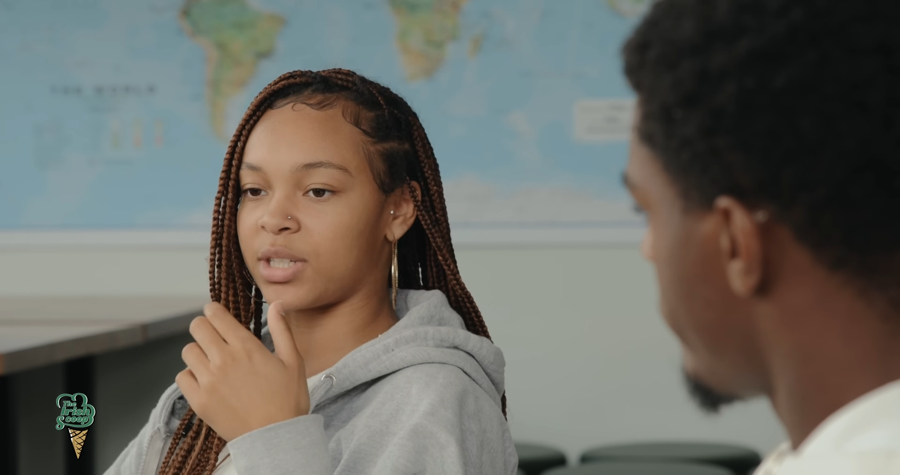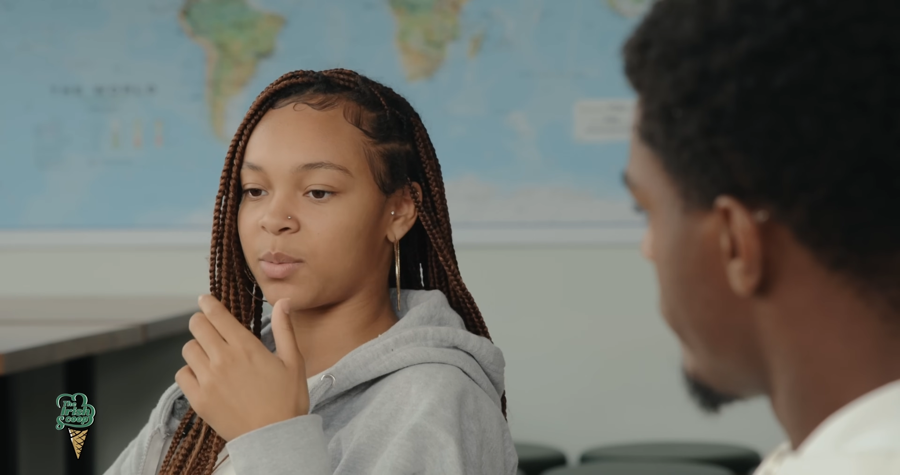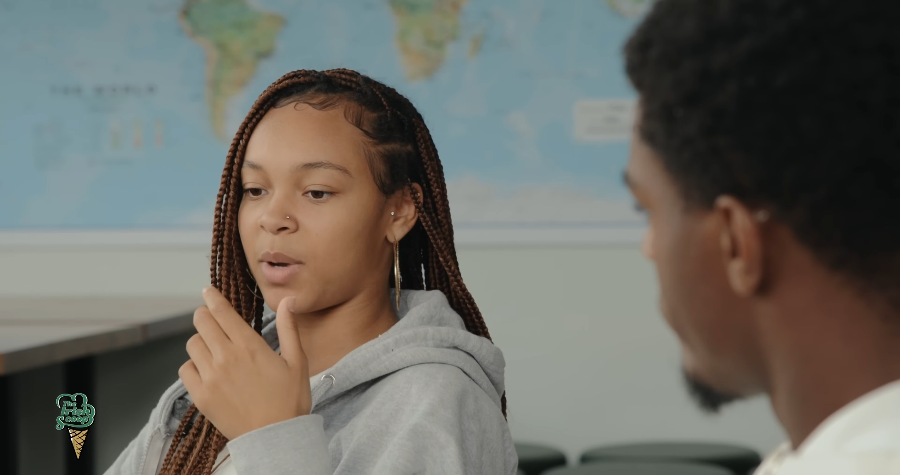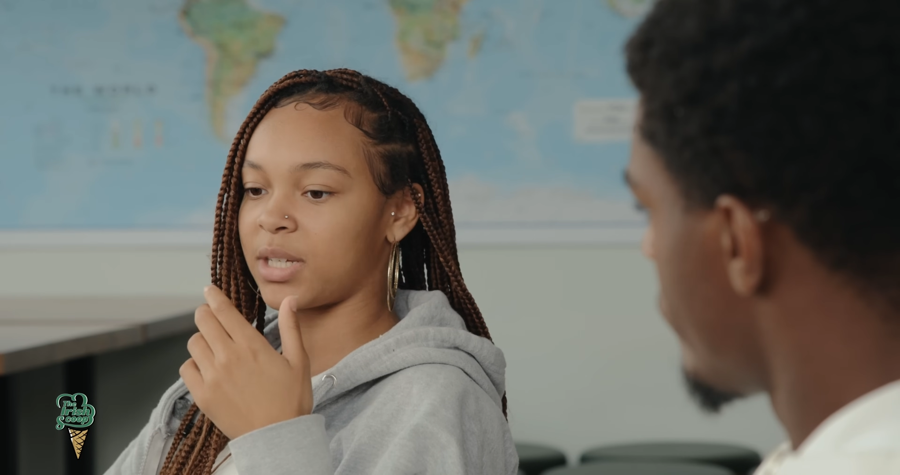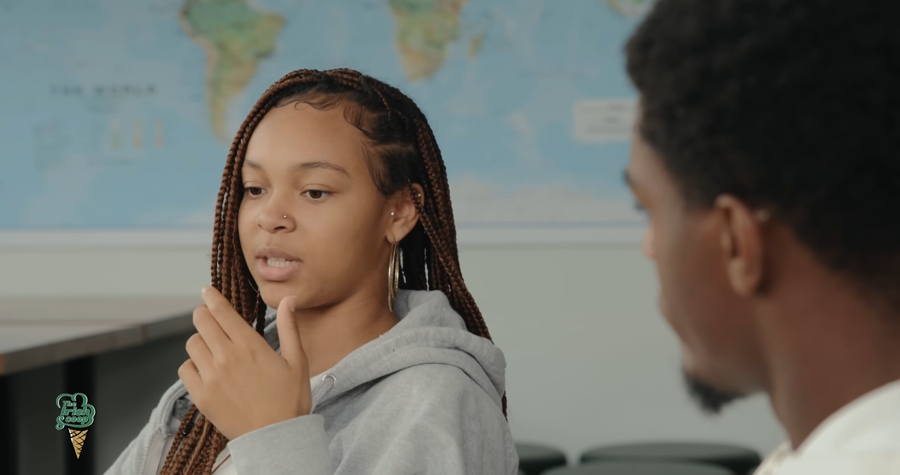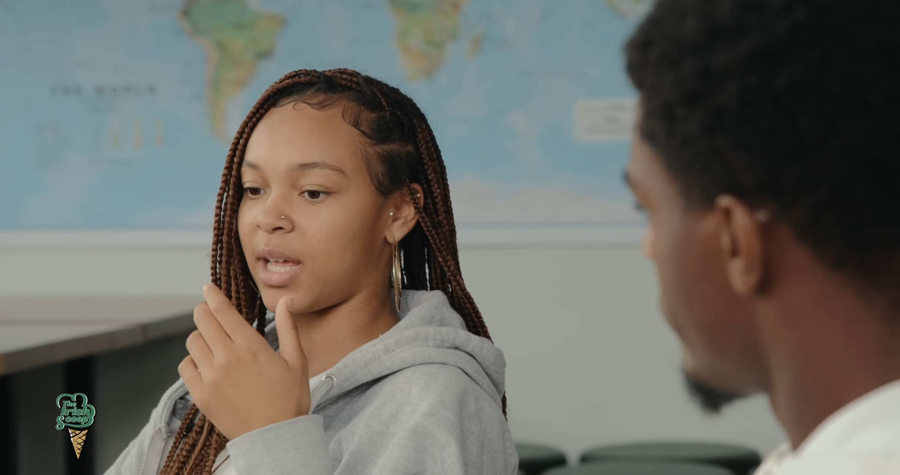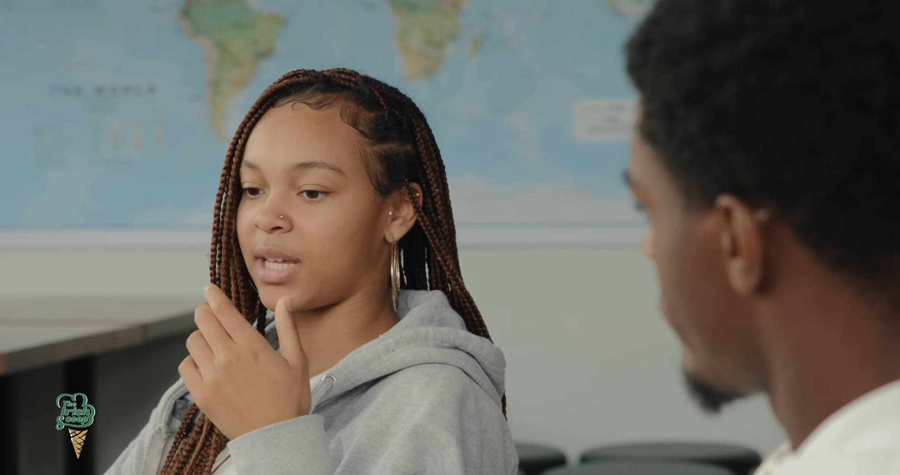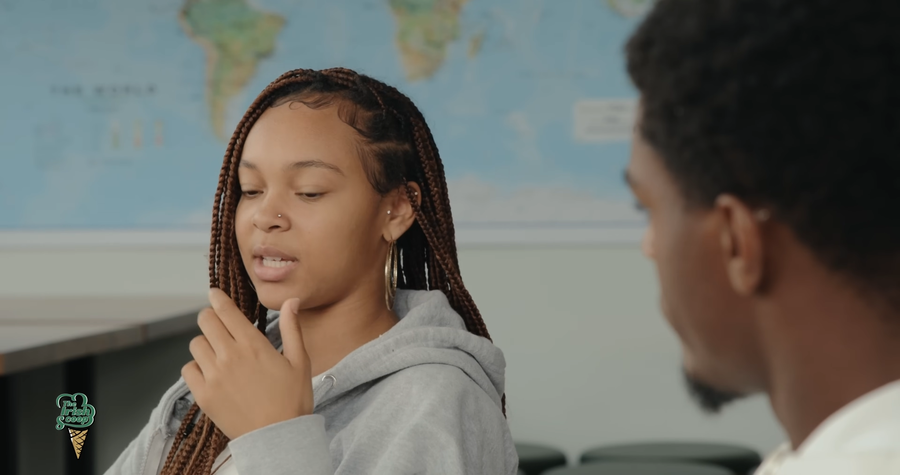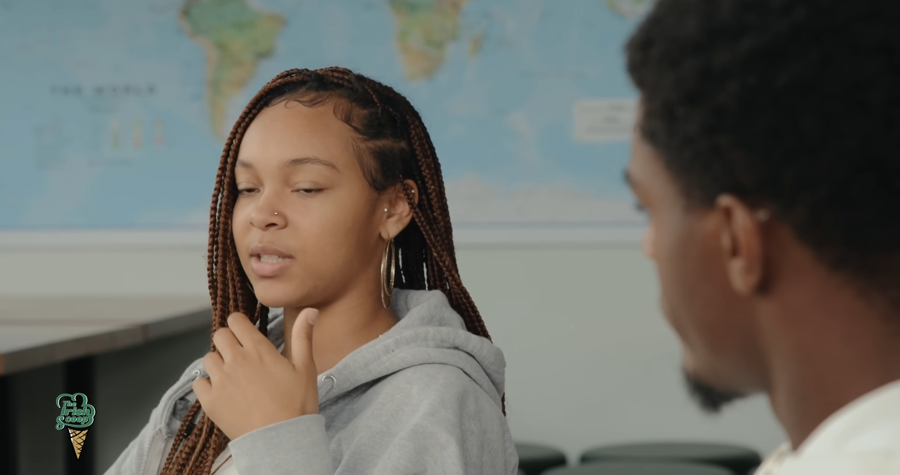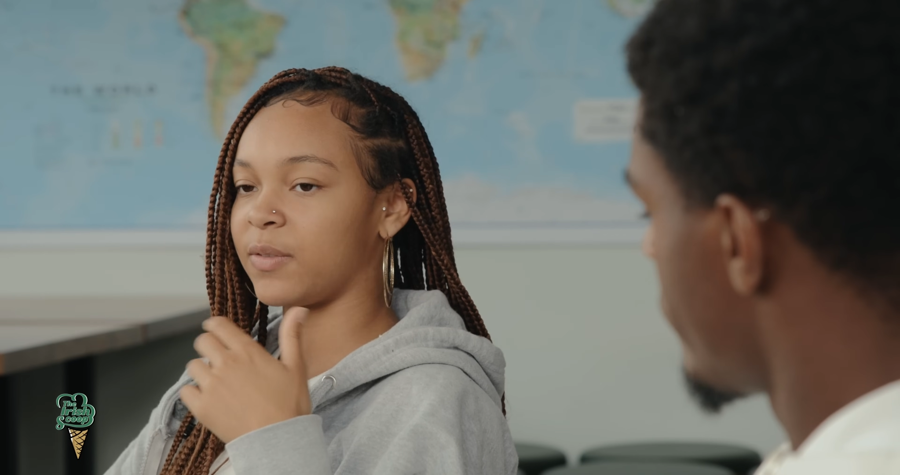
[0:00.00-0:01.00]
and just watching
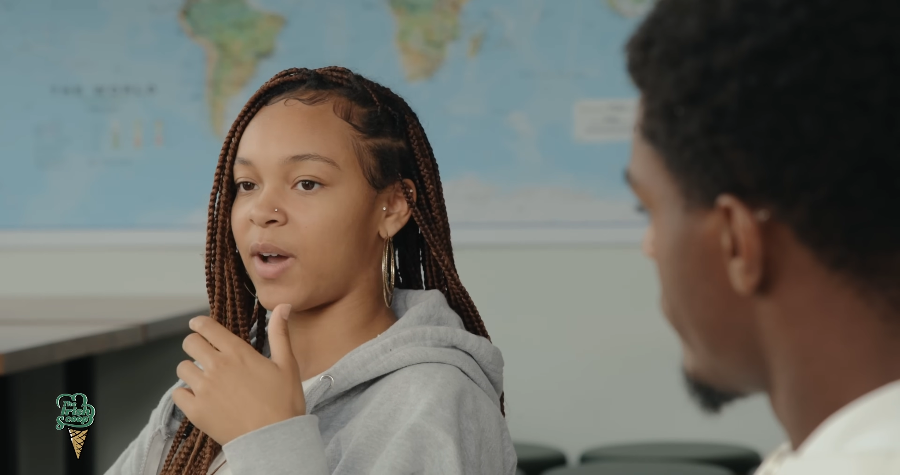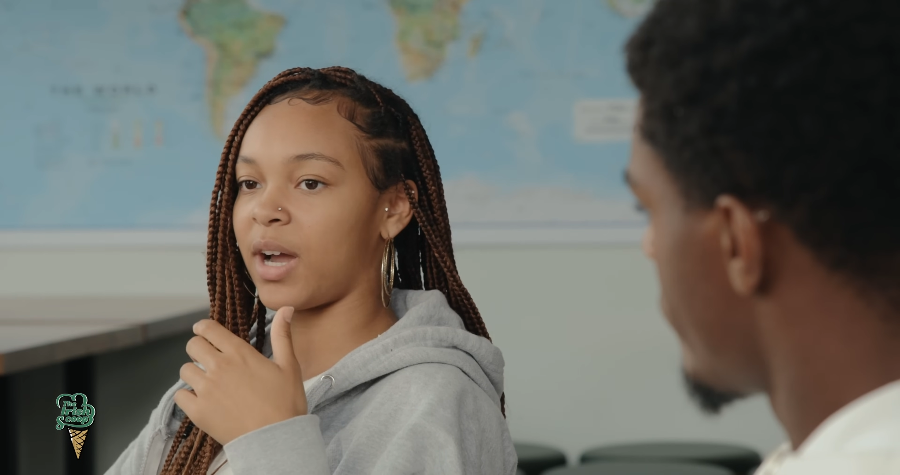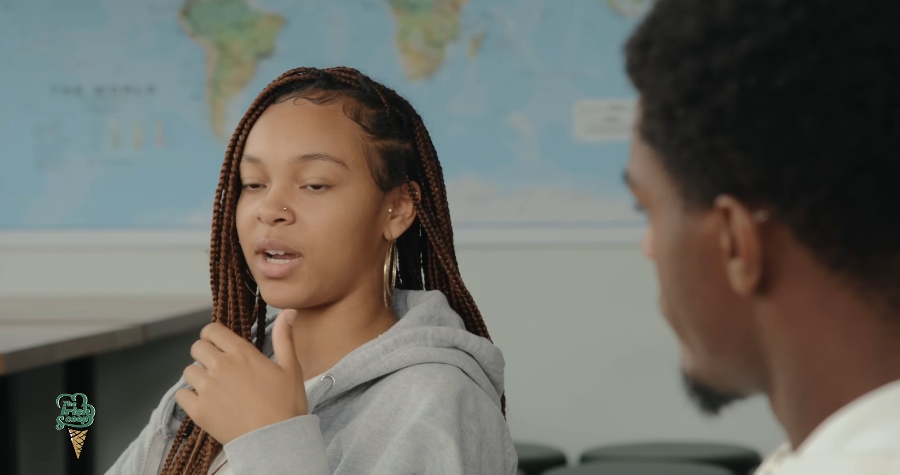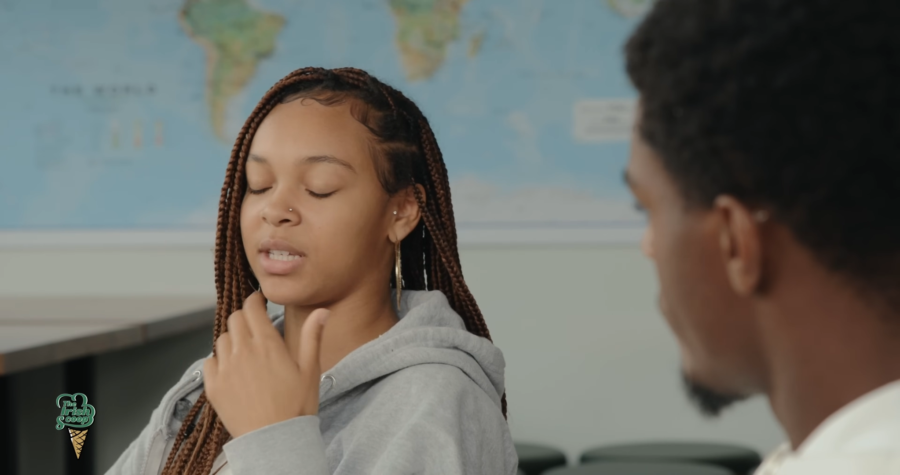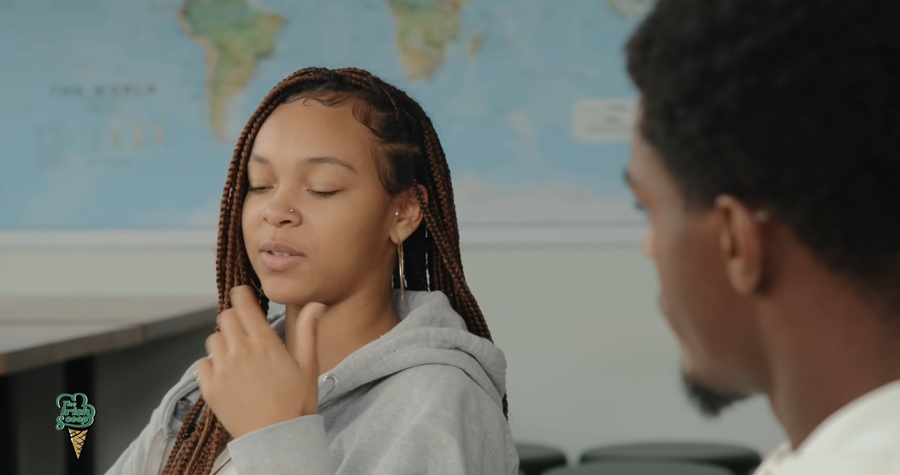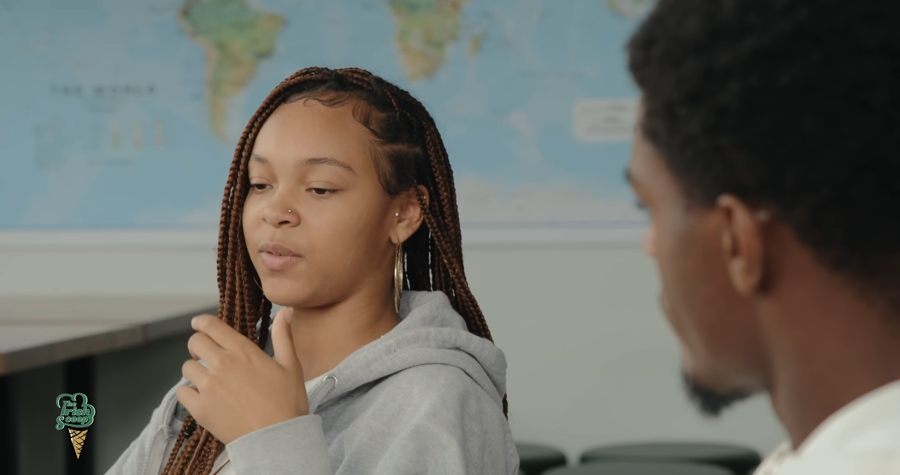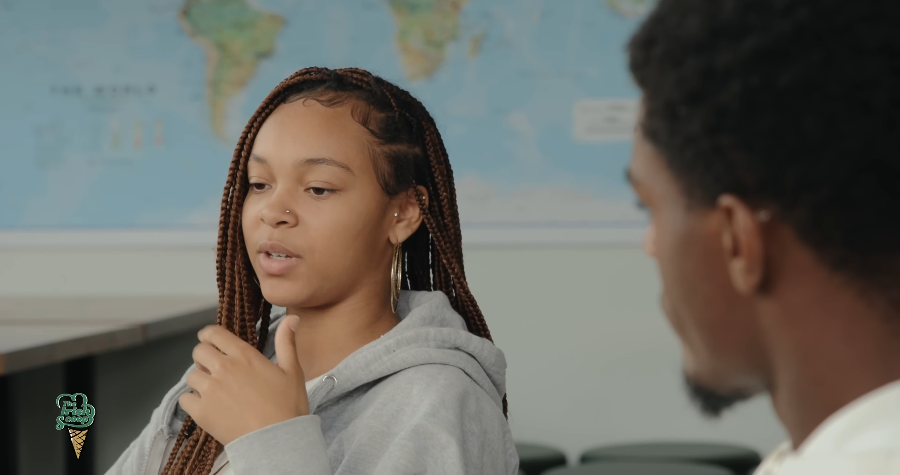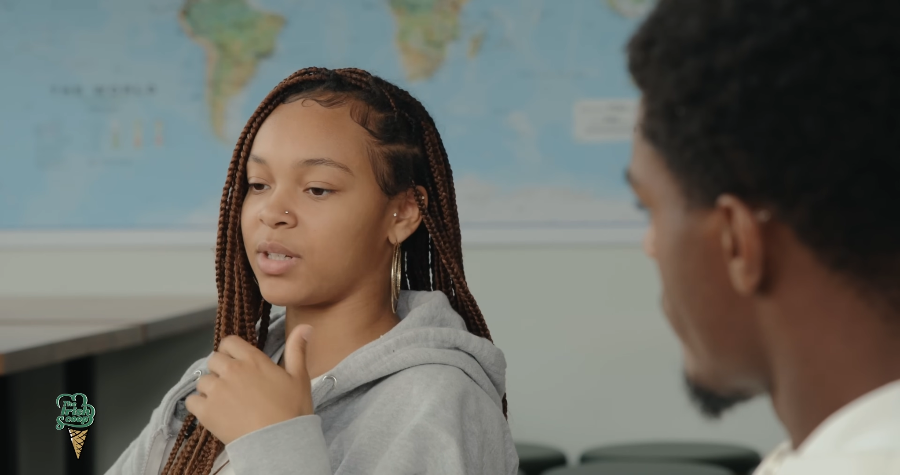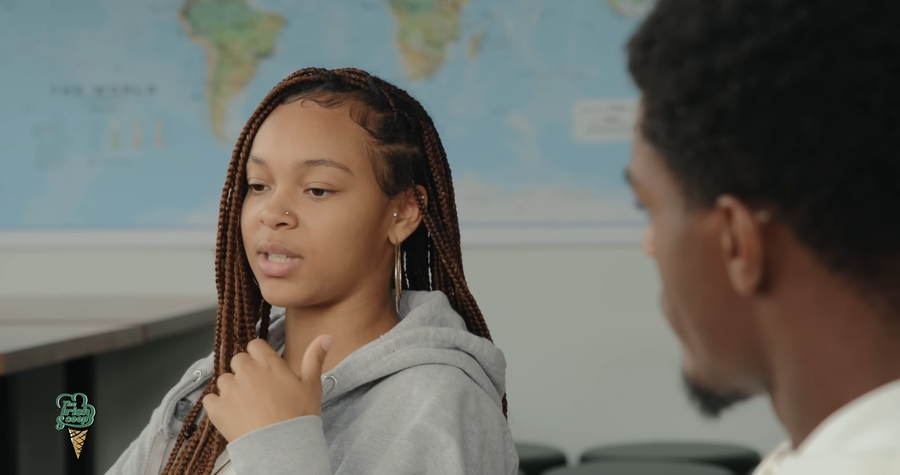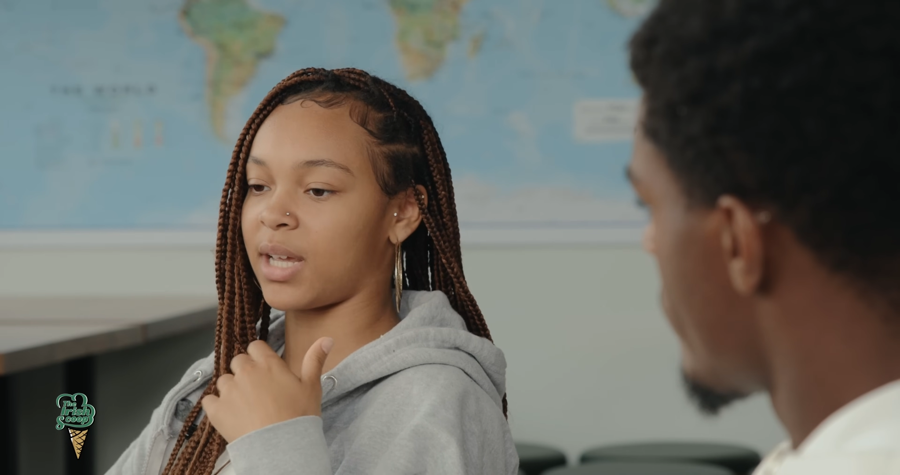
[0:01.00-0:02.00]
like his fire, his
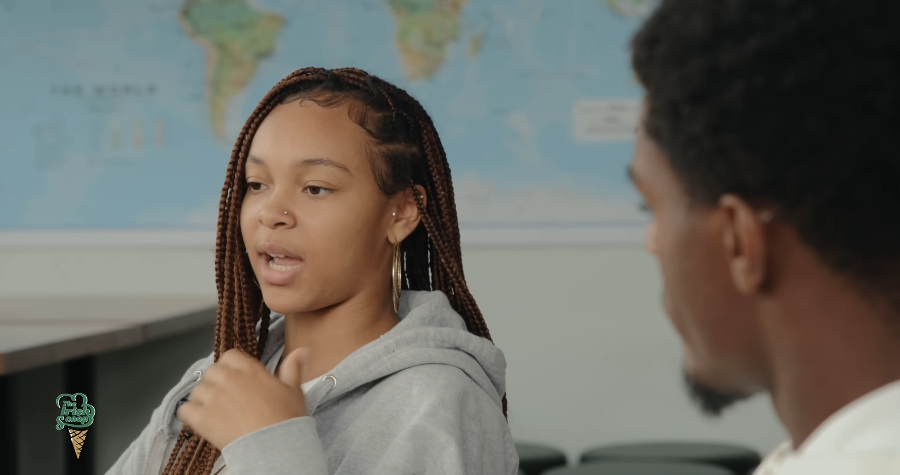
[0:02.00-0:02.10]
fierce,